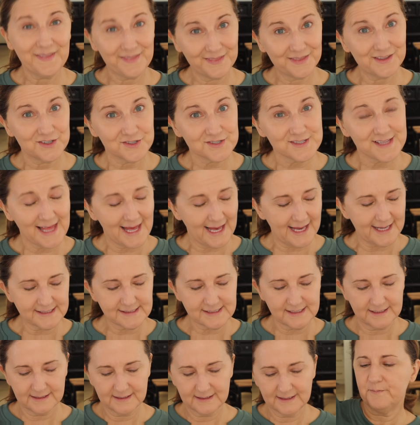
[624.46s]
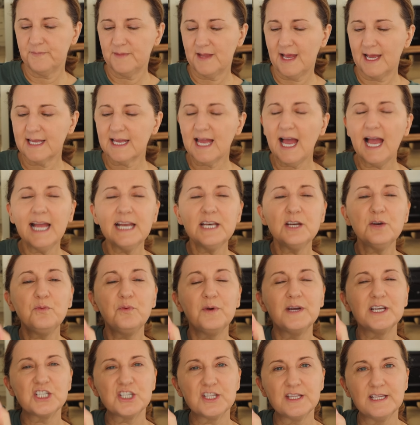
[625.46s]
There's that. I kind of
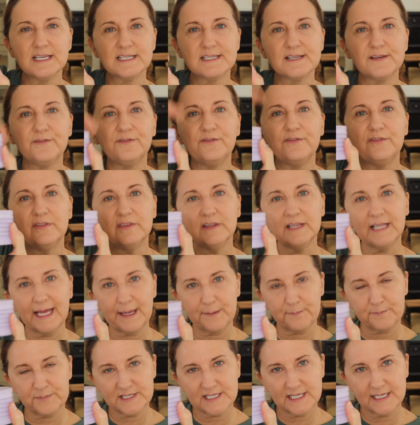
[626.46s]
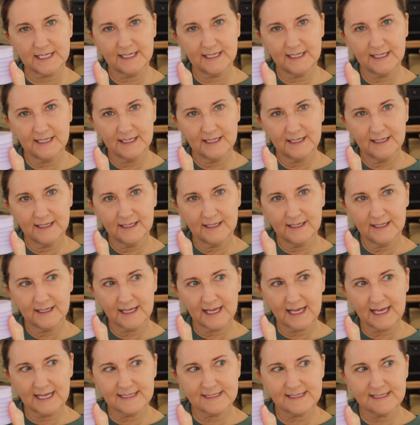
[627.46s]
wish this flipped
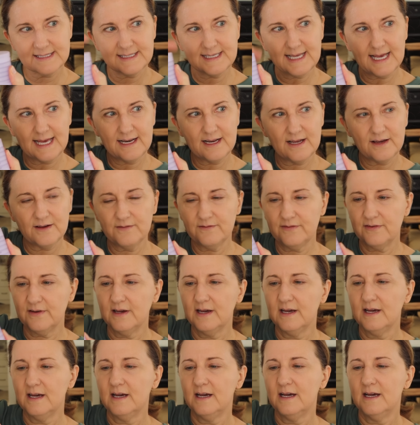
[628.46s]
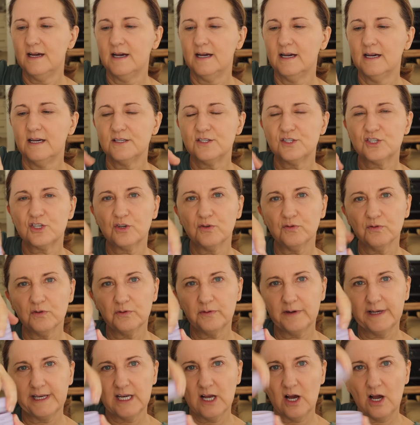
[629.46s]
instead of
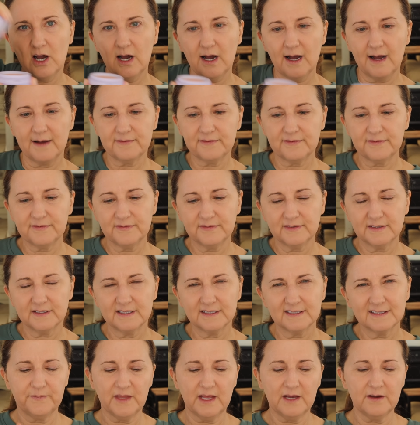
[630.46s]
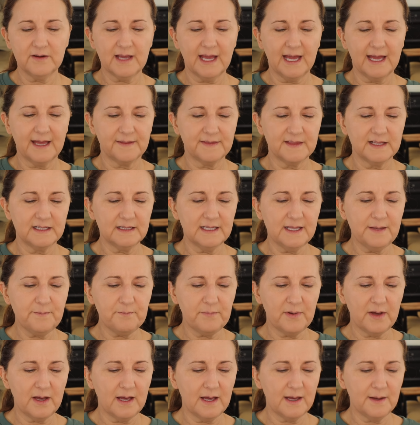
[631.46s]
screwing off. Okay, the lip
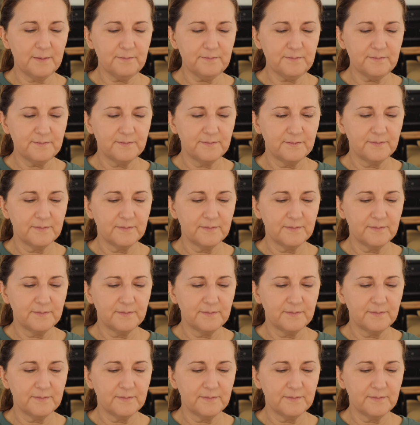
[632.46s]
balm.